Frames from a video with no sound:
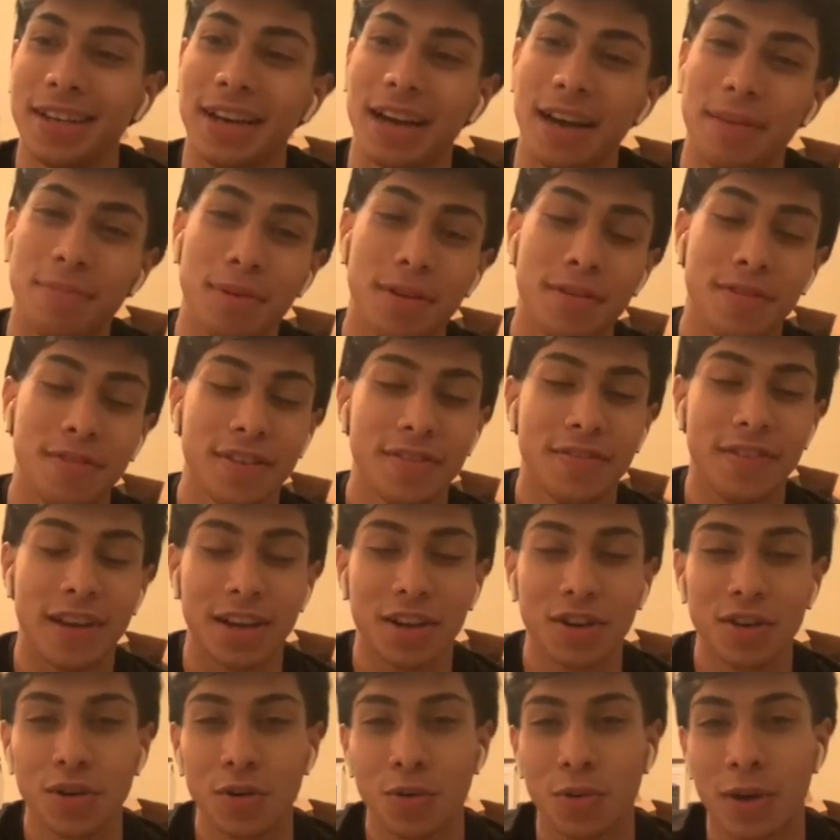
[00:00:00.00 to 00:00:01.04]
I play for the
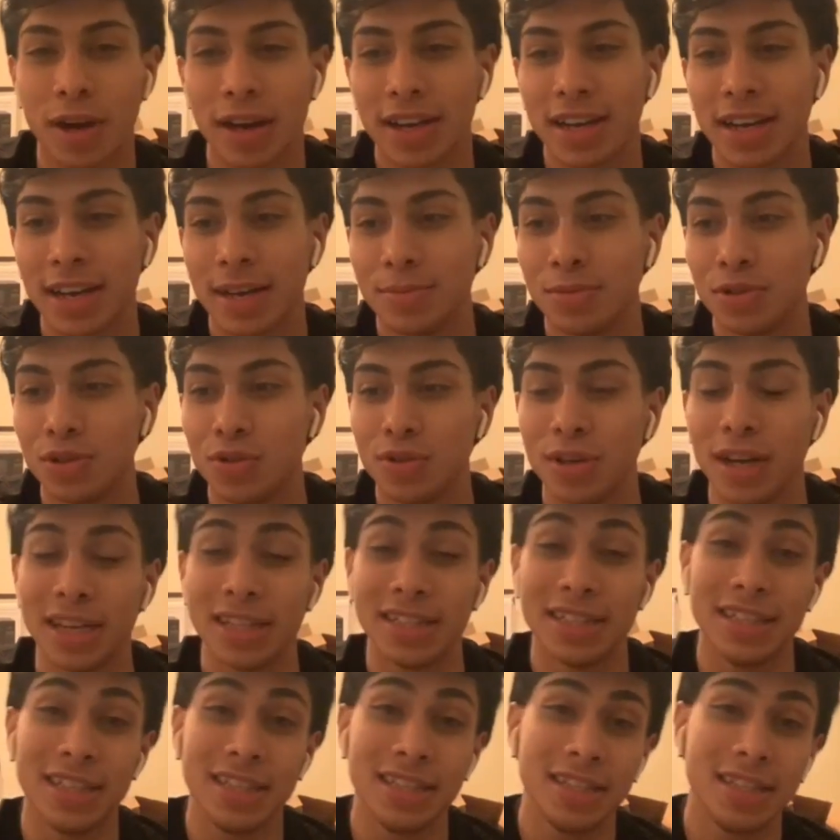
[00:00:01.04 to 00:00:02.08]
Vancouver Whitecaps
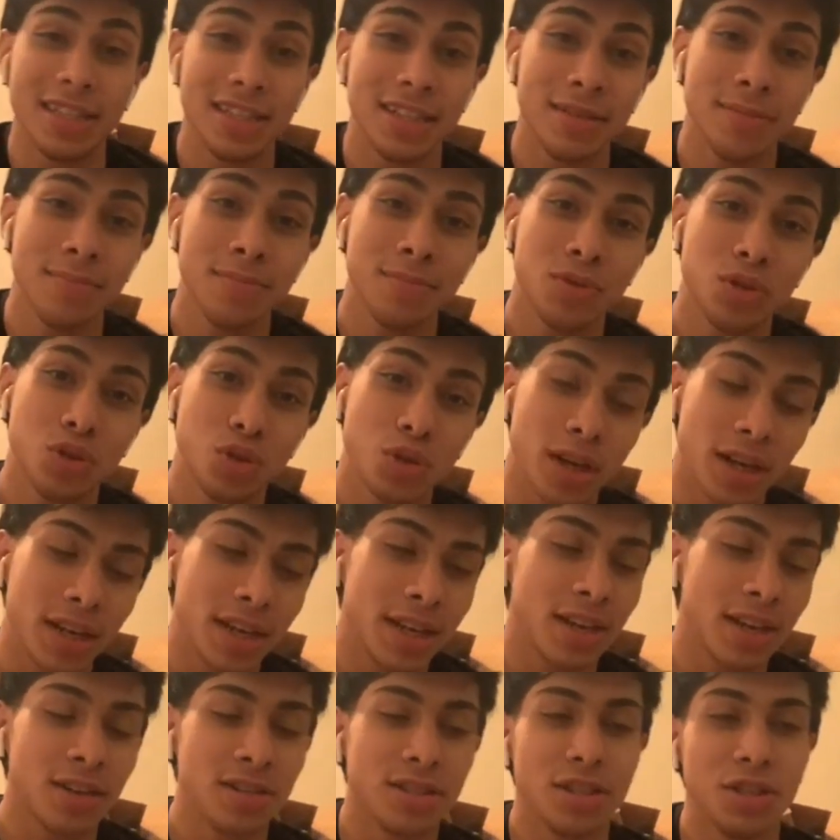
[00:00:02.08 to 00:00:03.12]
U19 team, trying to
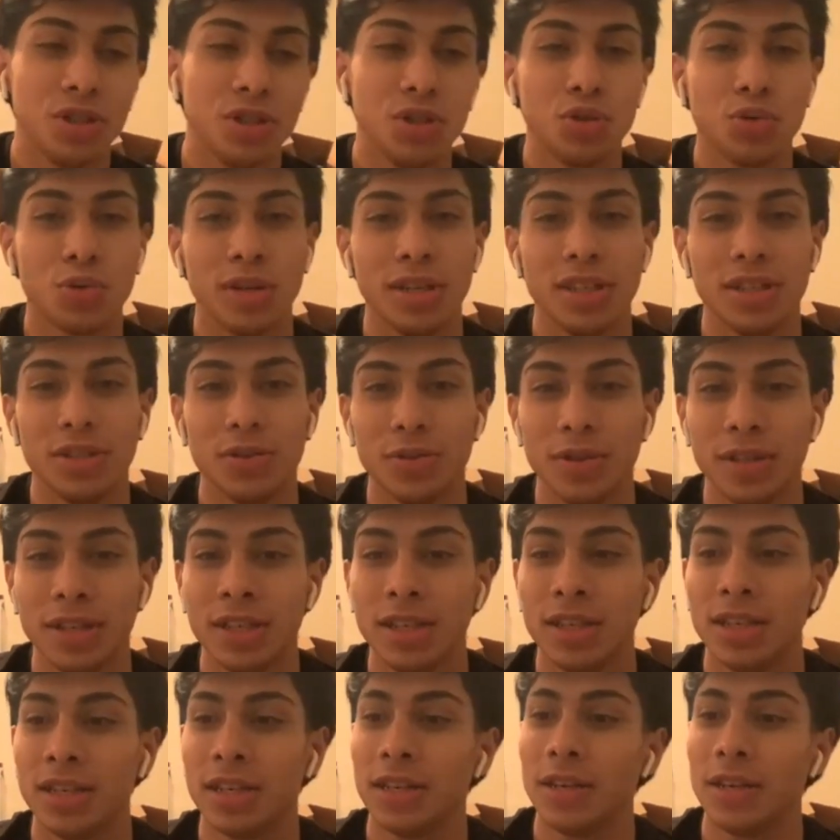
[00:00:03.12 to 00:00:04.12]
get on the U23.